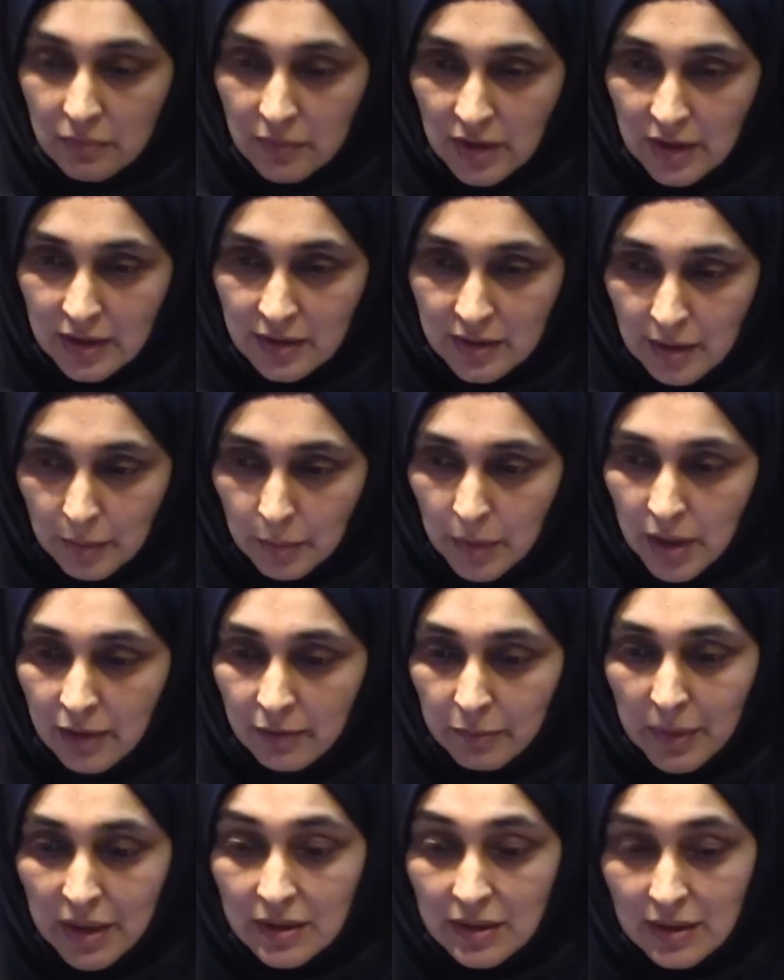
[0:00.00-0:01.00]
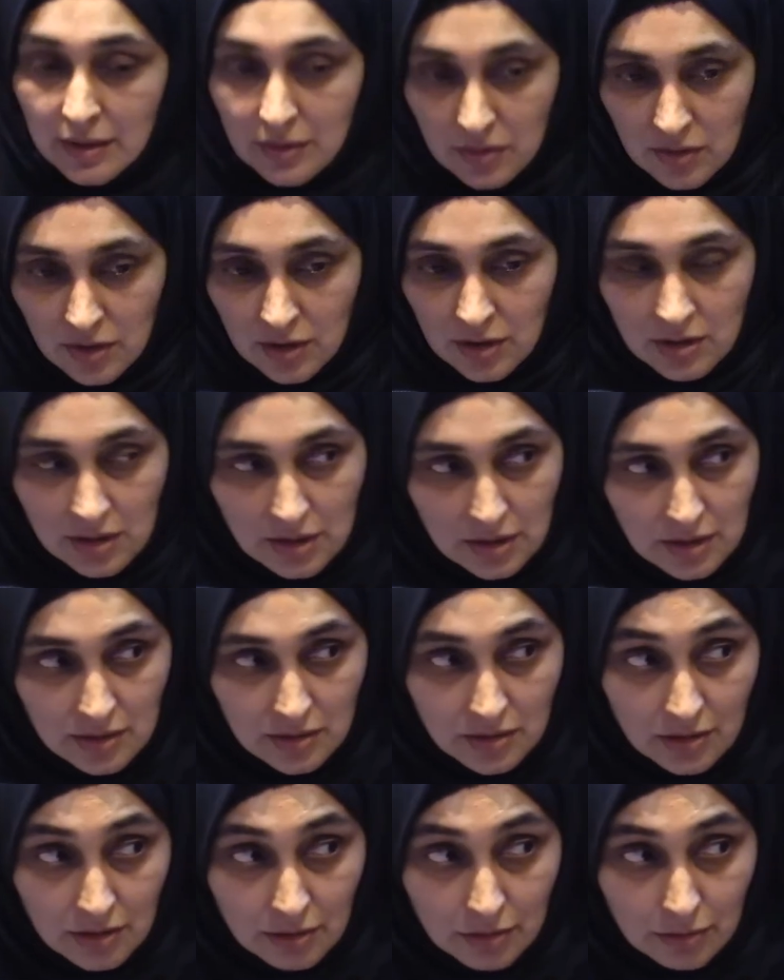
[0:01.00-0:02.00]
things that might have made sense 30 years
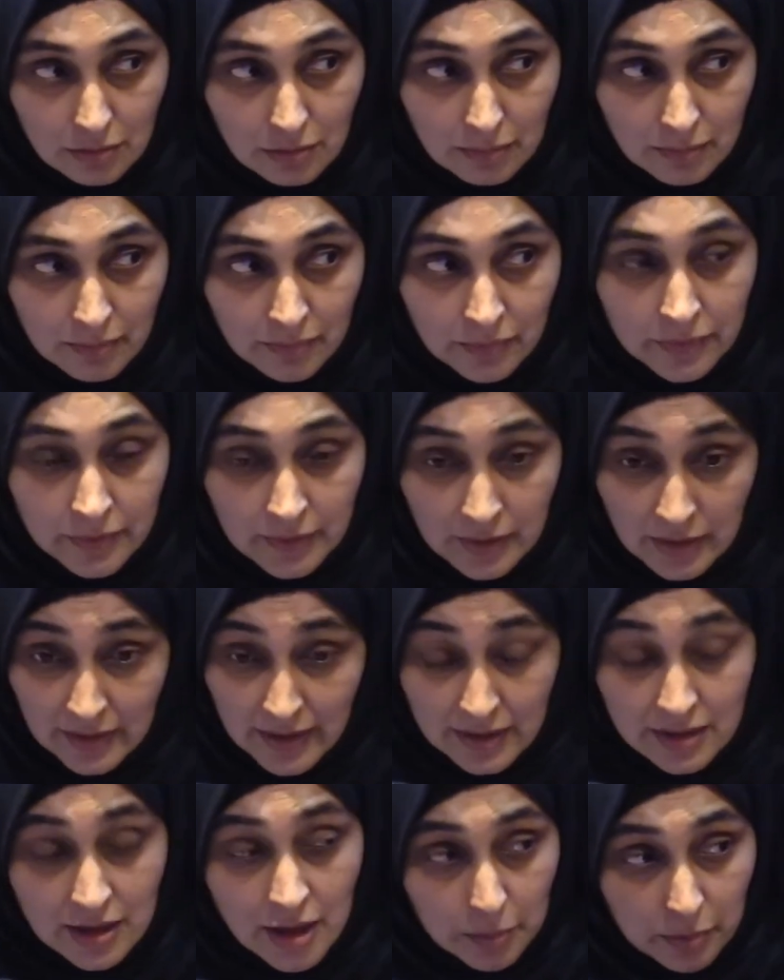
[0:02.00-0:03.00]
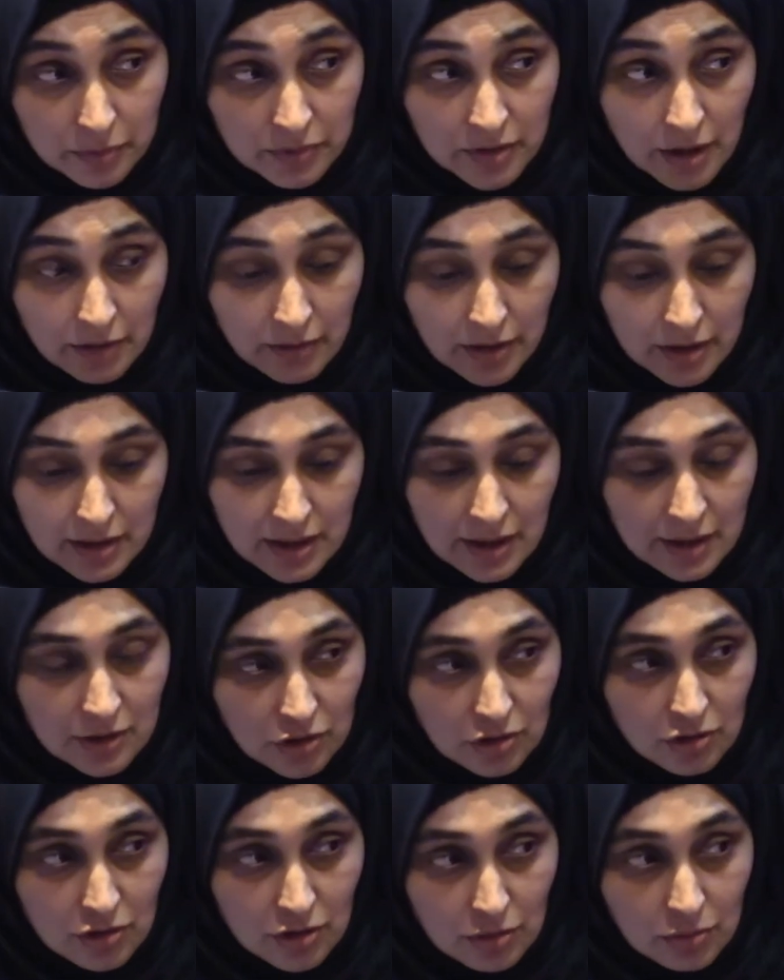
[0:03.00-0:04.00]
ago, that type of direct
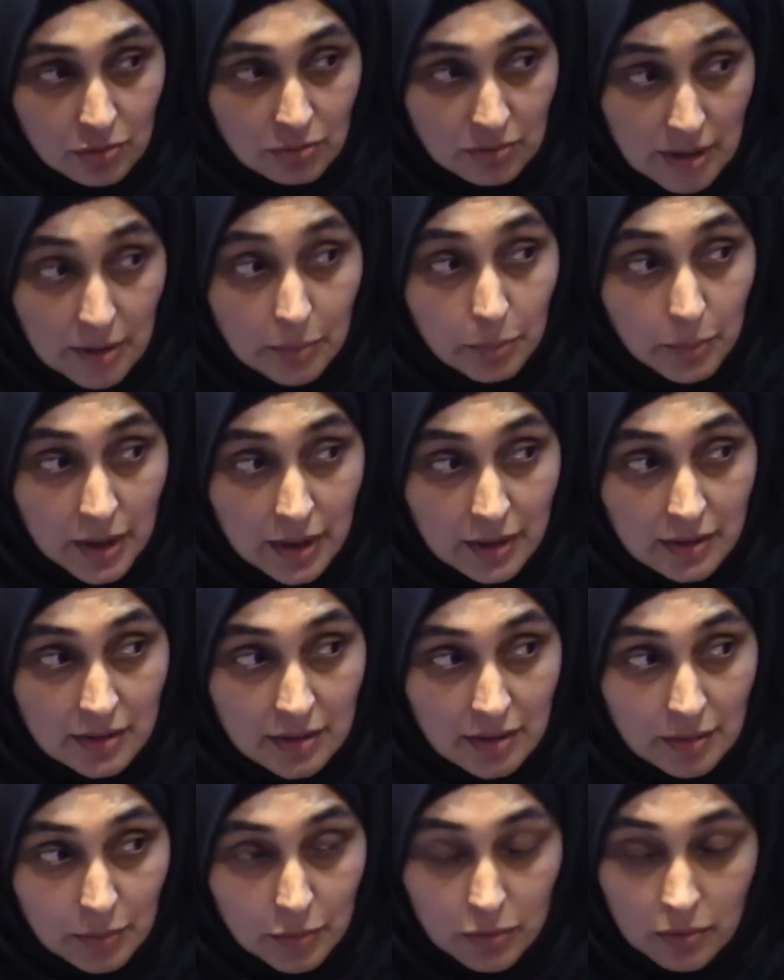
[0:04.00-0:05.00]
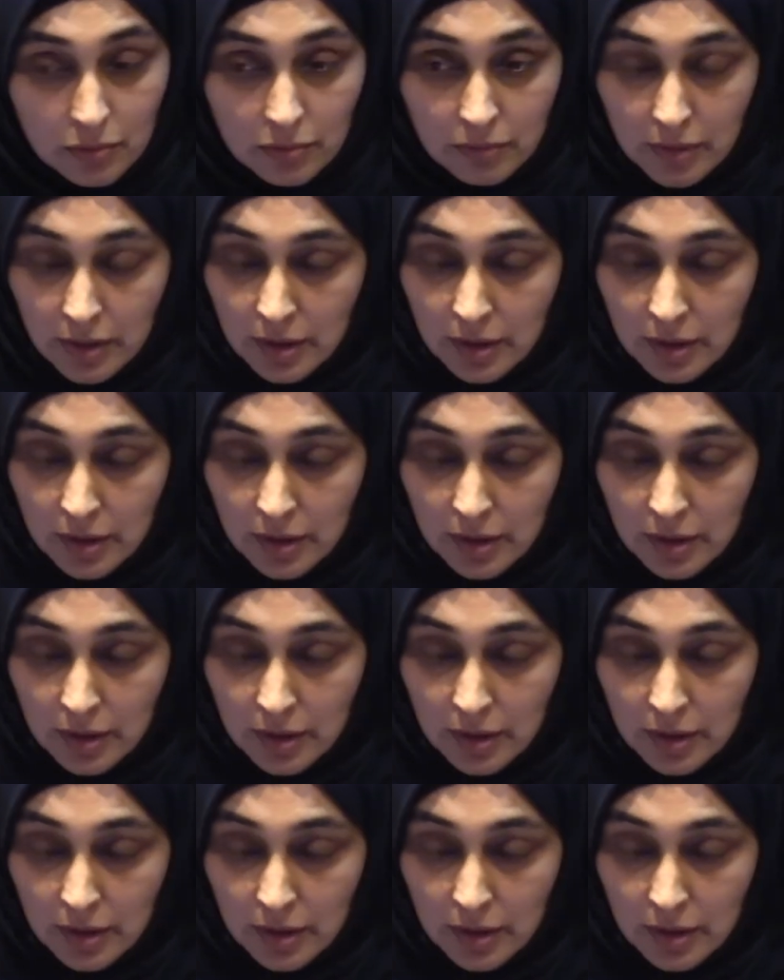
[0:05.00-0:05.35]
action don't impact anymore.